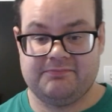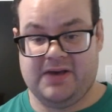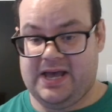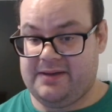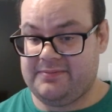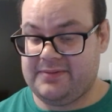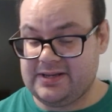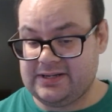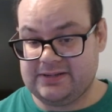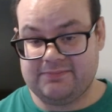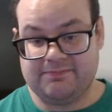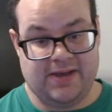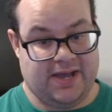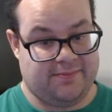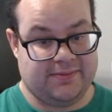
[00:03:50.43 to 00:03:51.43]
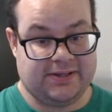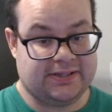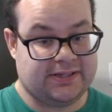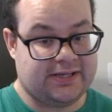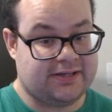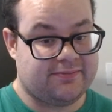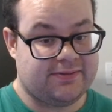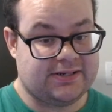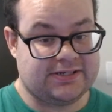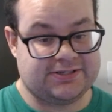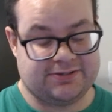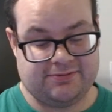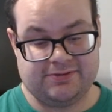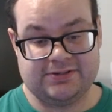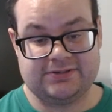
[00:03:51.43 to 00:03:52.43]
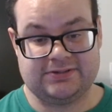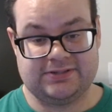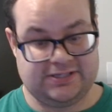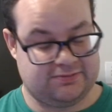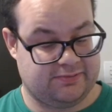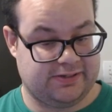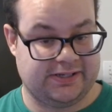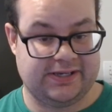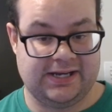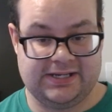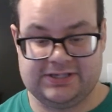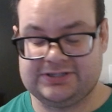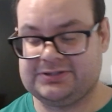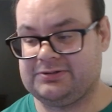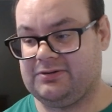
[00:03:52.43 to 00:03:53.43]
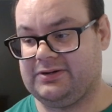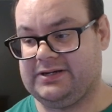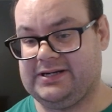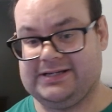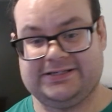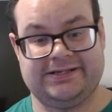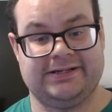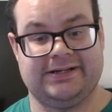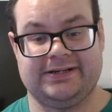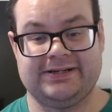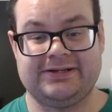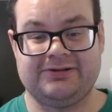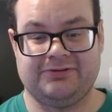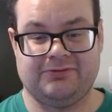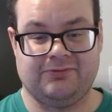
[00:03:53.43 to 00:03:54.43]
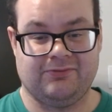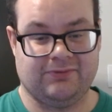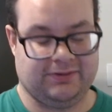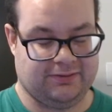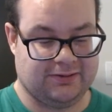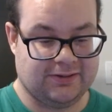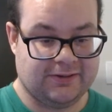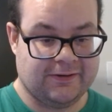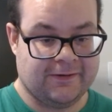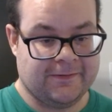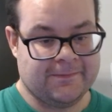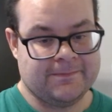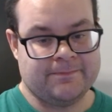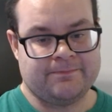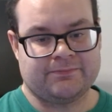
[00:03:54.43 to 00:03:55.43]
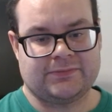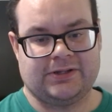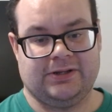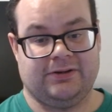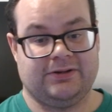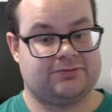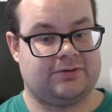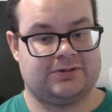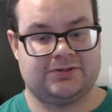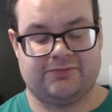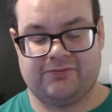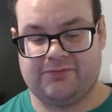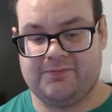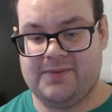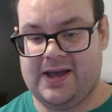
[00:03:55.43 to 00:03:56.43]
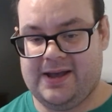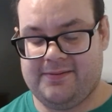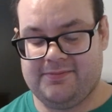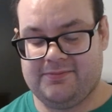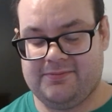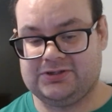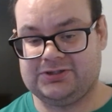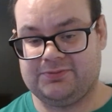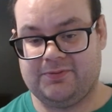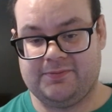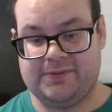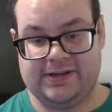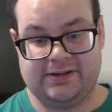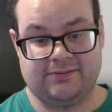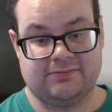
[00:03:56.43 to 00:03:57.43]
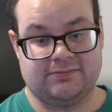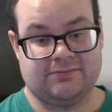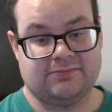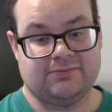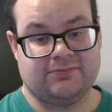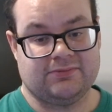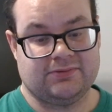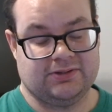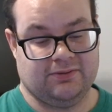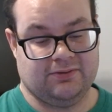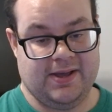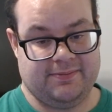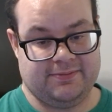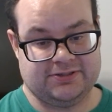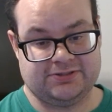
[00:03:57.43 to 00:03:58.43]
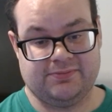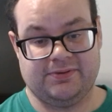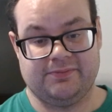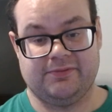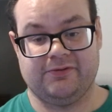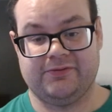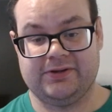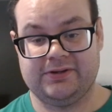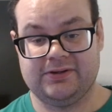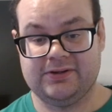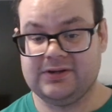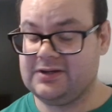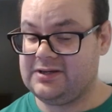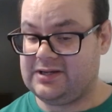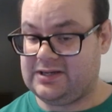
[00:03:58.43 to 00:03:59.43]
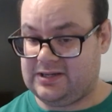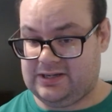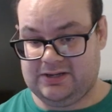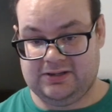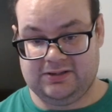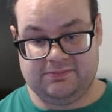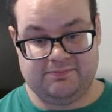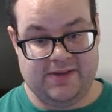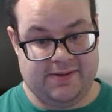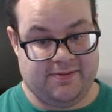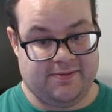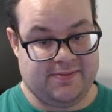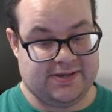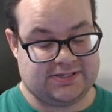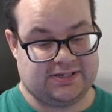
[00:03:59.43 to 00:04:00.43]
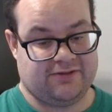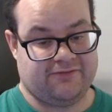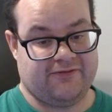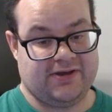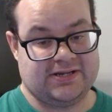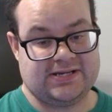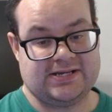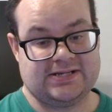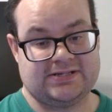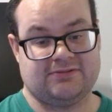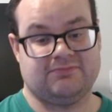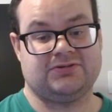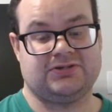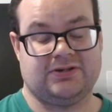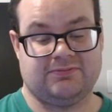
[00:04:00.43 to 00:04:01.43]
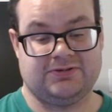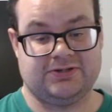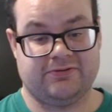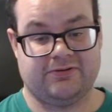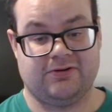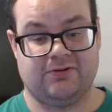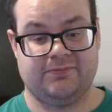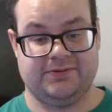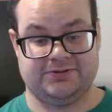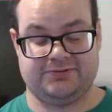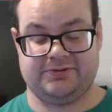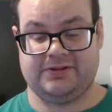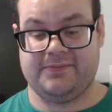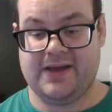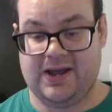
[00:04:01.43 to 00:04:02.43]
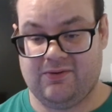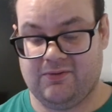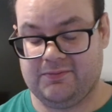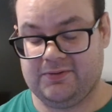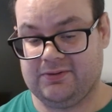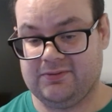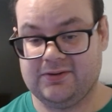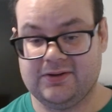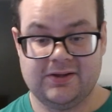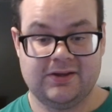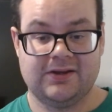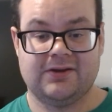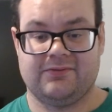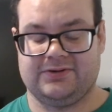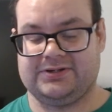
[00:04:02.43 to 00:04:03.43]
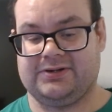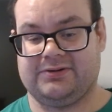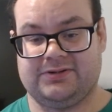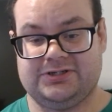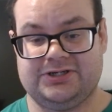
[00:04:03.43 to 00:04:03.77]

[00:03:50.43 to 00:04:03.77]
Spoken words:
Batman in Batman the Animated Series. That's when he got his start in 1992 when his crossover with Superman, the Batman Superman movie, Batman Mask of the Phantasm, Sub Zero, Mystery of the Batwoman, Return of